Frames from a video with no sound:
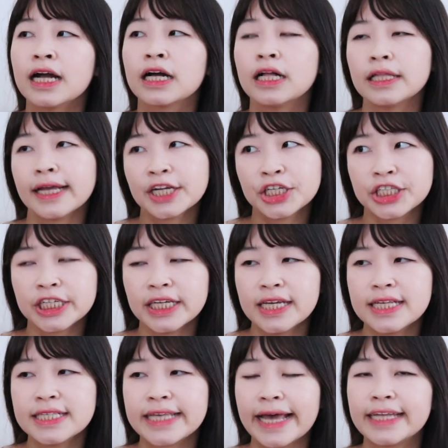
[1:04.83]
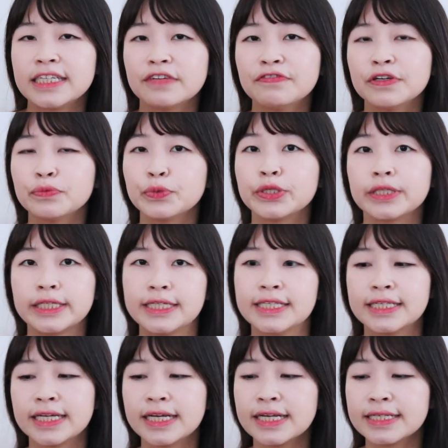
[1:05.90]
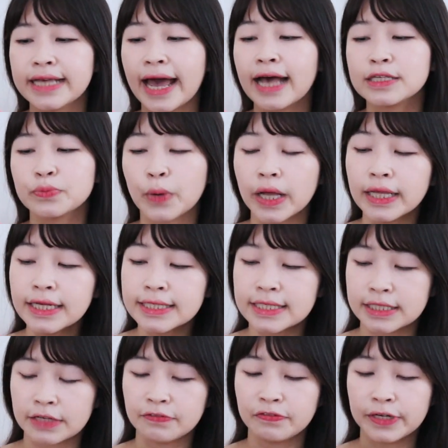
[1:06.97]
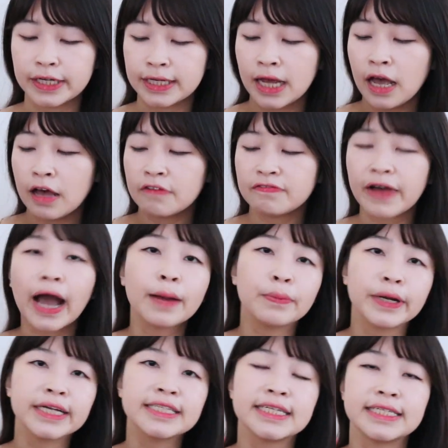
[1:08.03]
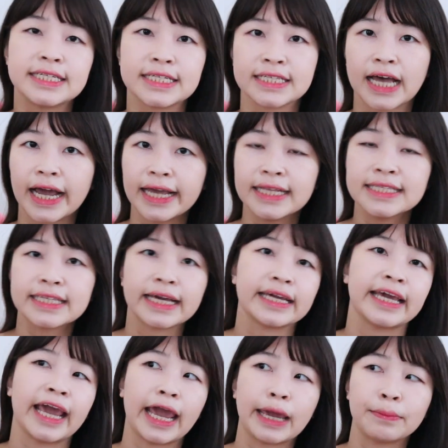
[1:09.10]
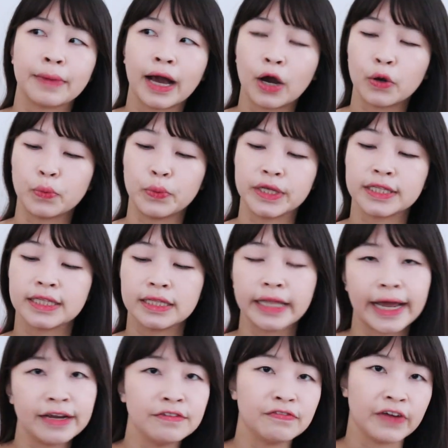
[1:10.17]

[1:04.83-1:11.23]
collections and different releases, as well as different fabrics and designs that came out with Line